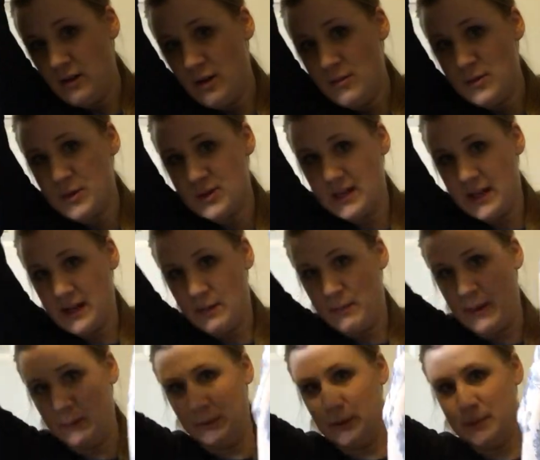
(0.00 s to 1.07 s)
almost like a
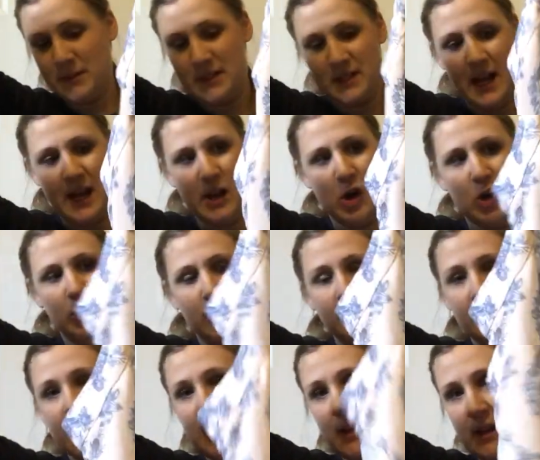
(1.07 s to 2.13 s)
peplum style,
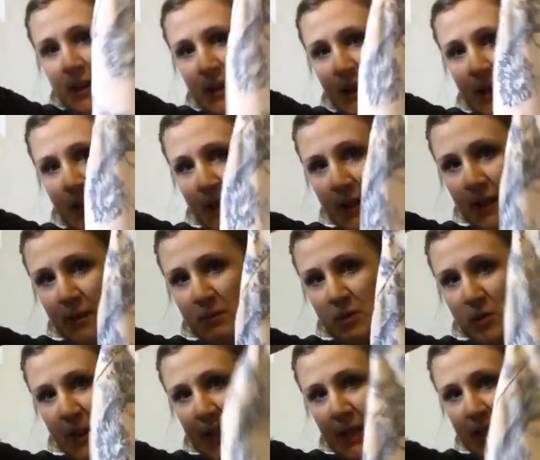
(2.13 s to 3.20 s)

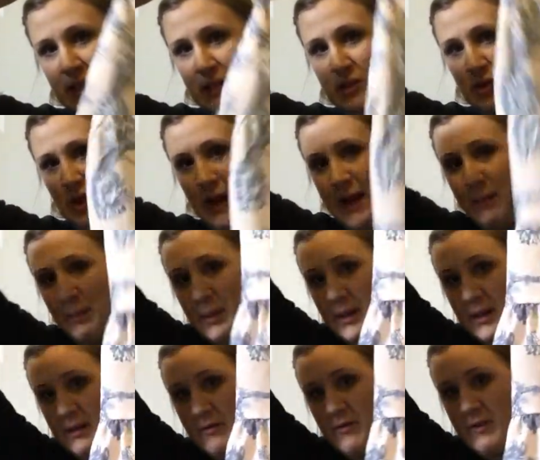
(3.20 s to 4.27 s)
spaghetti strap,
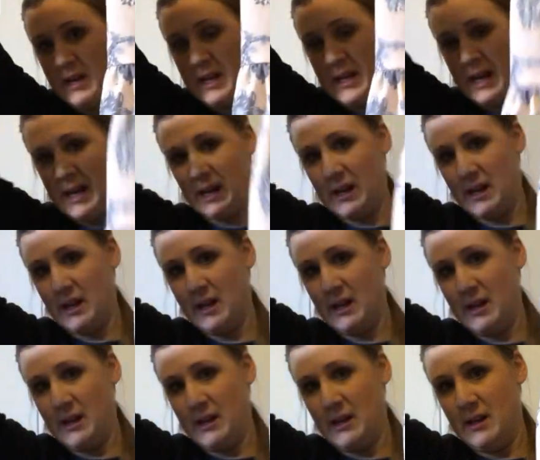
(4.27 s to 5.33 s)
V-neck
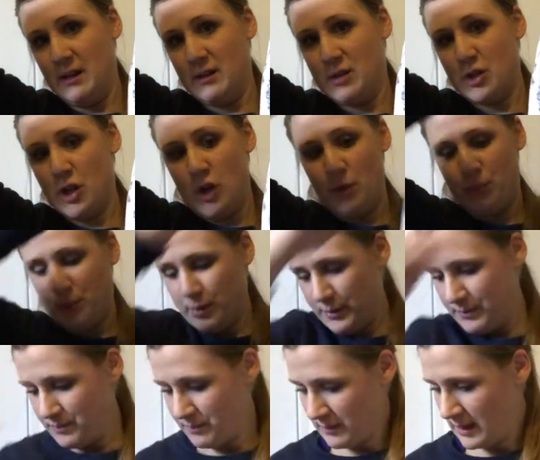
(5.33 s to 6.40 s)
top.
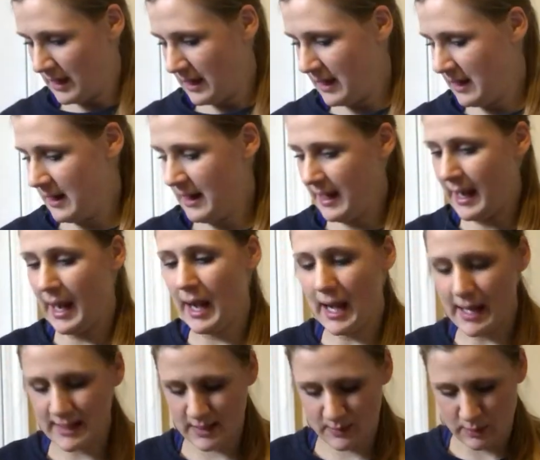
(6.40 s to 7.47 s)
And
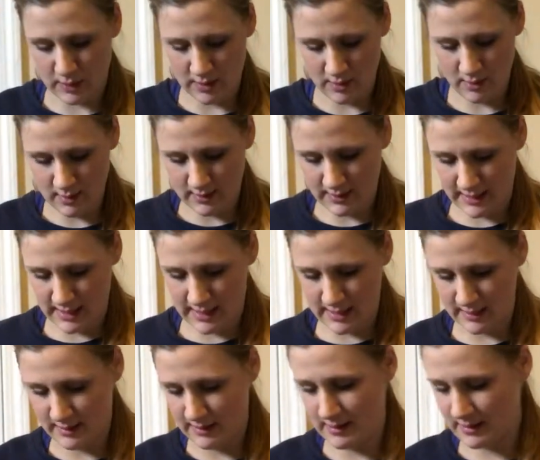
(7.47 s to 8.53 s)
last but not
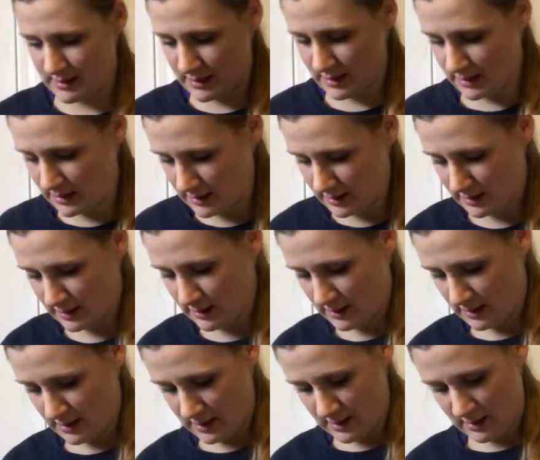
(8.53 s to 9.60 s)
least,
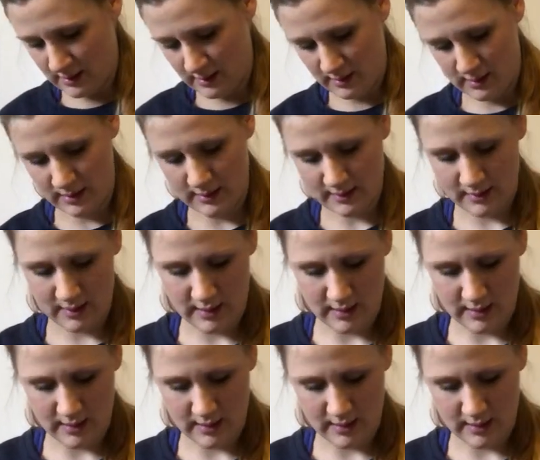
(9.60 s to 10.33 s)
this